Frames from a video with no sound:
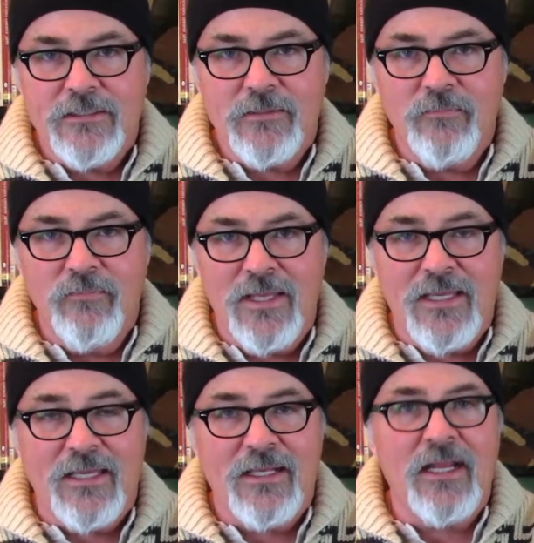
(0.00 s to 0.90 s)

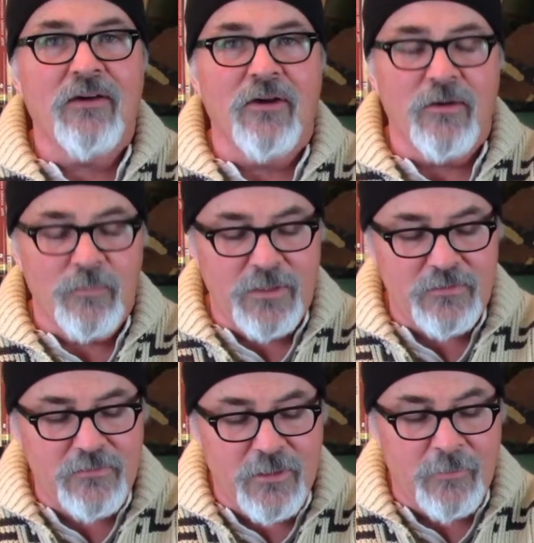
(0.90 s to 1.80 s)
making an error.
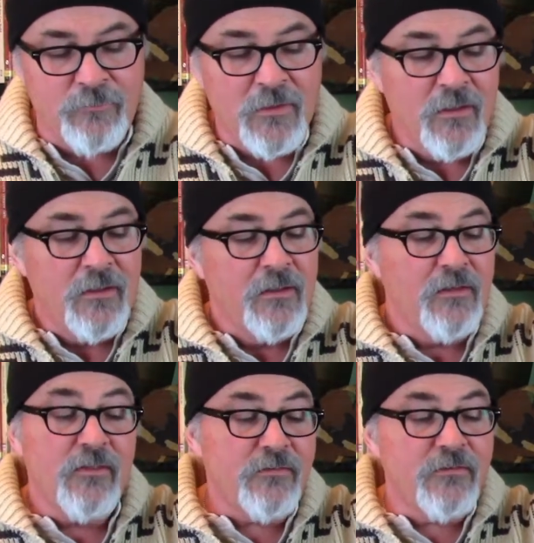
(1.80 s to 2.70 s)
But
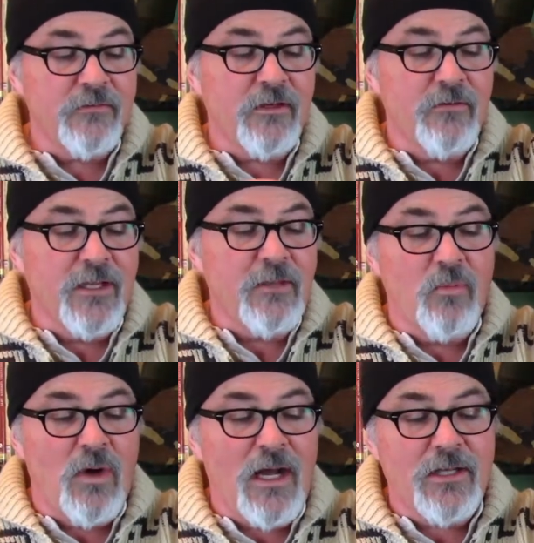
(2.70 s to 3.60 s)
this is a great
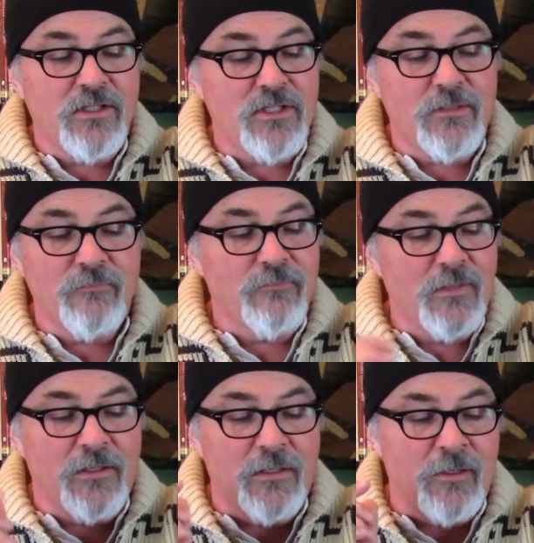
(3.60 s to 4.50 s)
watch.
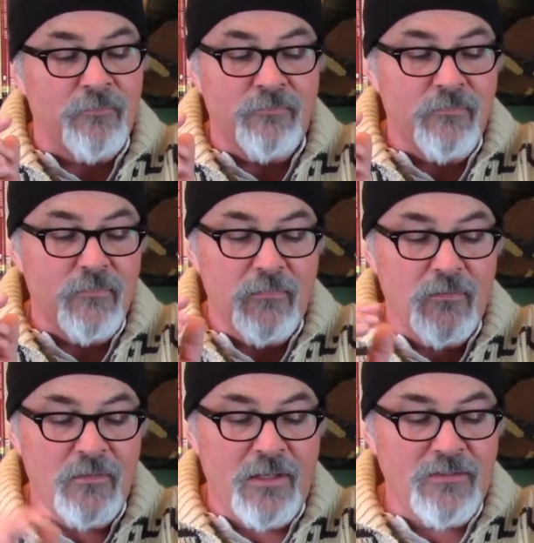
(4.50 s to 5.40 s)

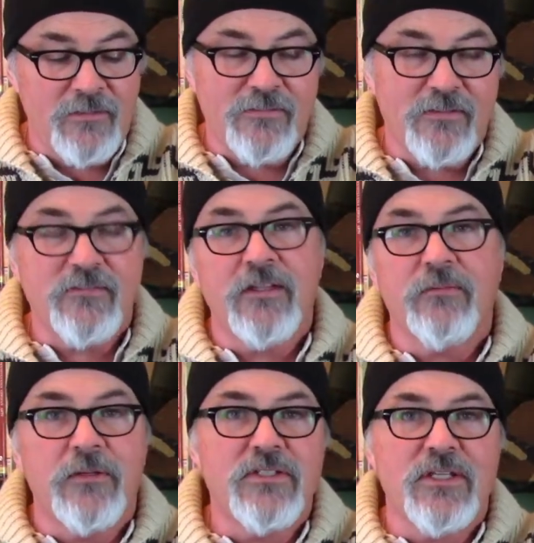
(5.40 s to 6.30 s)

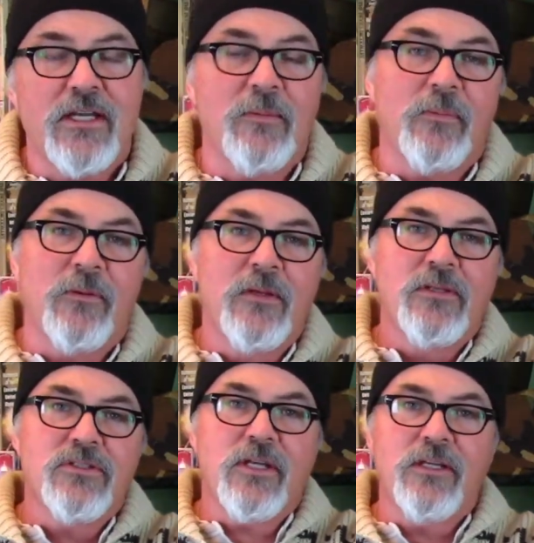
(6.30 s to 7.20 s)
1963 type
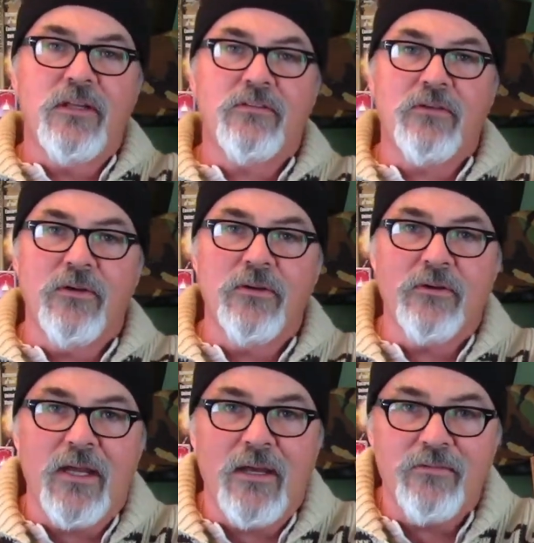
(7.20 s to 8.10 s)
Chinese
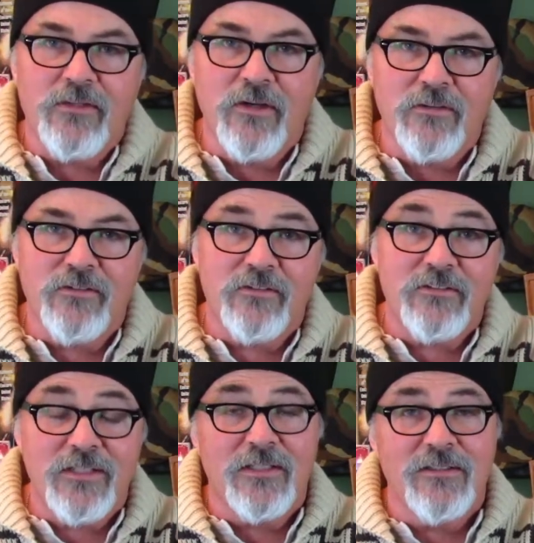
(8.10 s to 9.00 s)
chronographs are
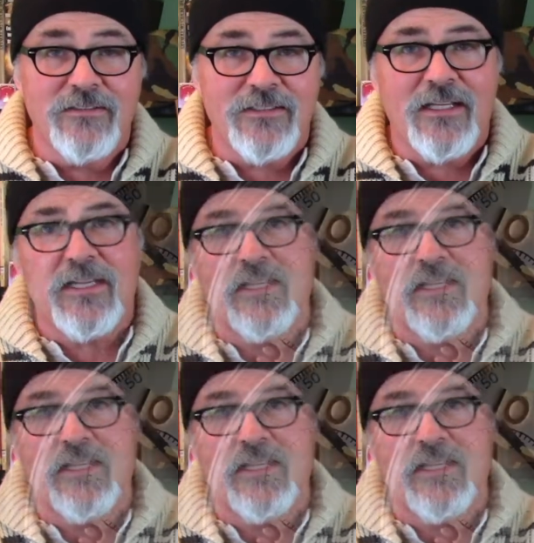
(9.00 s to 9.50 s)
still today the